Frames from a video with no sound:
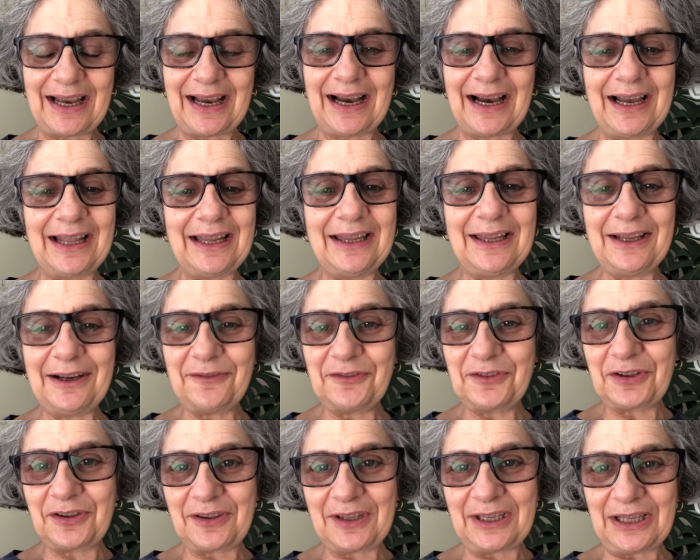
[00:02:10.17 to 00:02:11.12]
I love
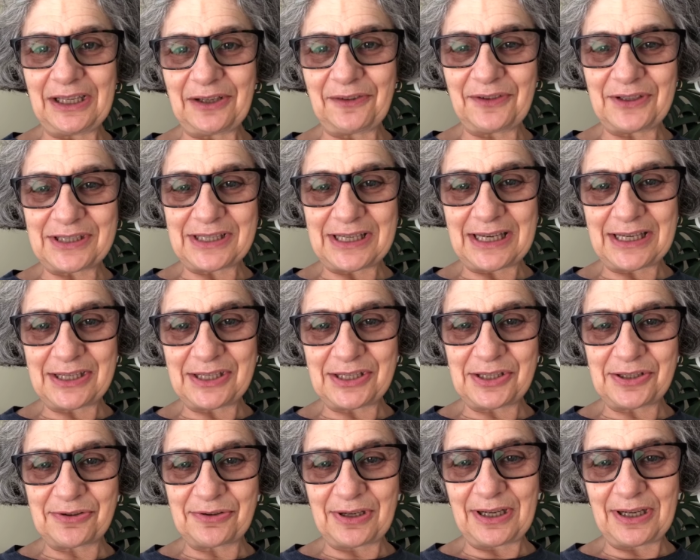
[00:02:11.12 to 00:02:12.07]
to think of its
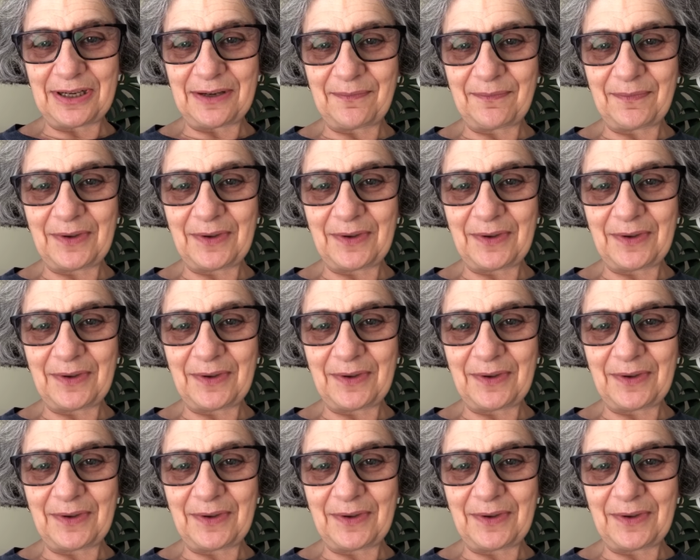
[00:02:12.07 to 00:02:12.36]
history,